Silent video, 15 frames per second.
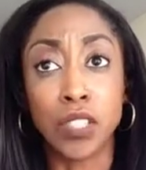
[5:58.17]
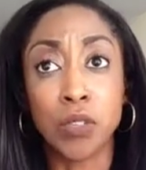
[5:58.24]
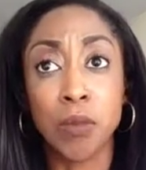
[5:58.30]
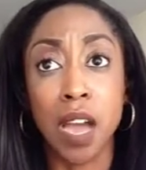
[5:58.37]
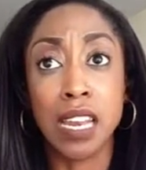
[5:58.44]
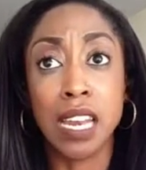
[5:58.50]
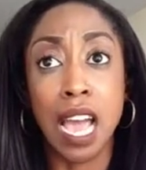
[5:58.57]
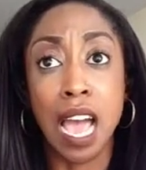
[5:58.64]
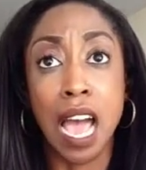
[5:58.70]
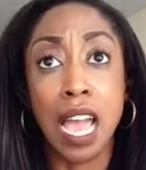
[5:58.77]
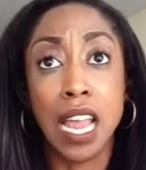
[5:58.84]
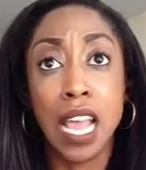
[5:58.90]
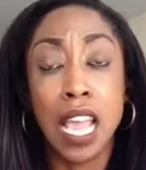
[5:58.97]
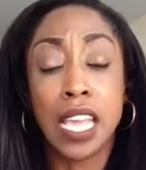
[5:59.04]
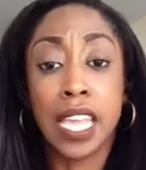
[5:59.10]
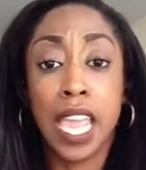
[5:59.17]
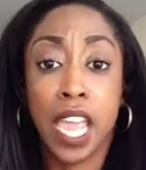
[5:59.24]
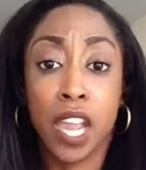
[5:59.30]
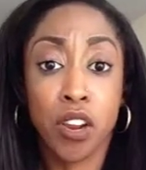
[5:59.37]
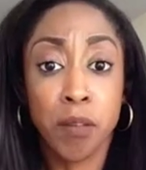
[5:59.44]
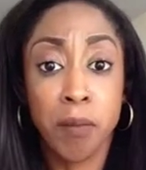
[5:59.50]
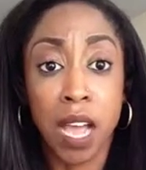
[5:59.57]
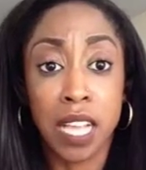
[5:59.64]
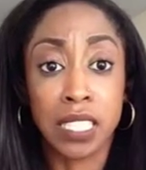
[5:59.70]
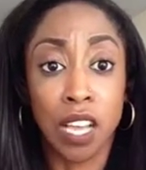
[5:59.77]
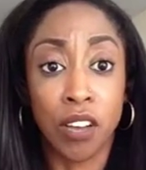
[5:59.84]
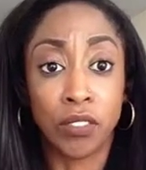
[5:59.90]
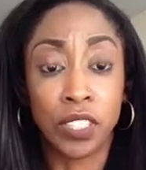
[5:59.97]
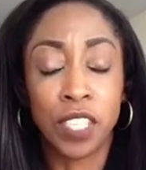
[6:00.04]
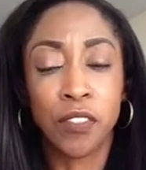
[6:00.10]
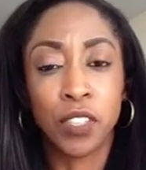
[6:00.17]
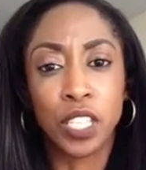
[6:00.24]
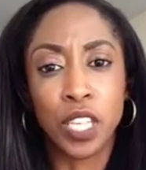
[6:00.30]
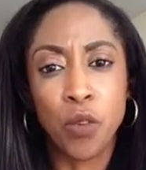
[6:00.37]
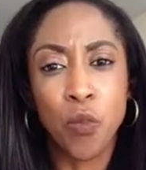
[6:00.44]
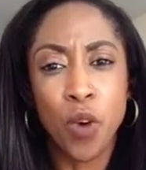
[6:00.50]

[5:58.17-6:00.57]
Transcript: Do I not carry myself differently?